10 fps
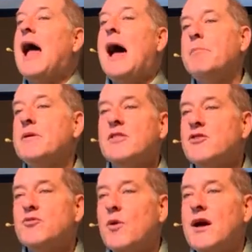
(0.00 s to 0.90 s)

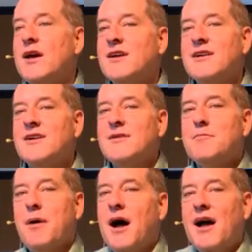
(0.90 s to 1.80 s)
happened this way
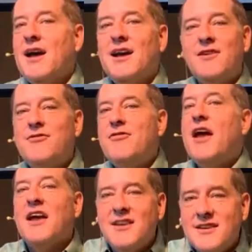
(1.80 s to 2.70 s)
by
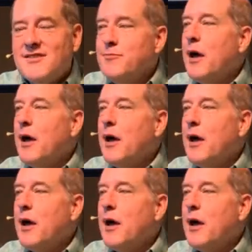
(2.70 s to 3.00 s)
fate,